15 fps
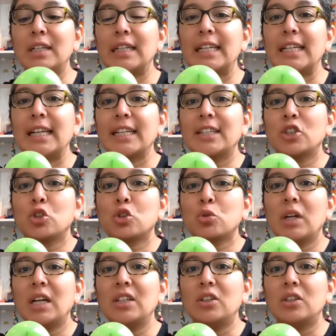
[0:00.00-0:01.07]
like
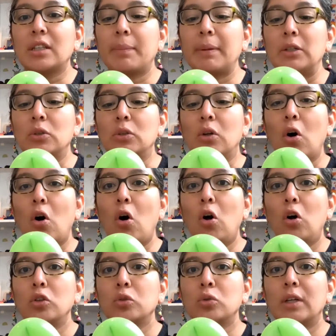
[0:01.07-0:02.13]
strangle the balloon
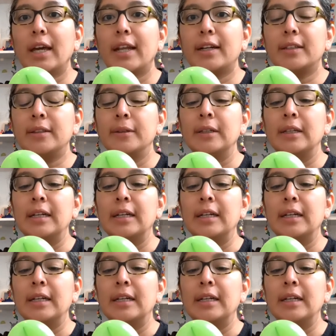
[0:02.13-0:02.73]
all together,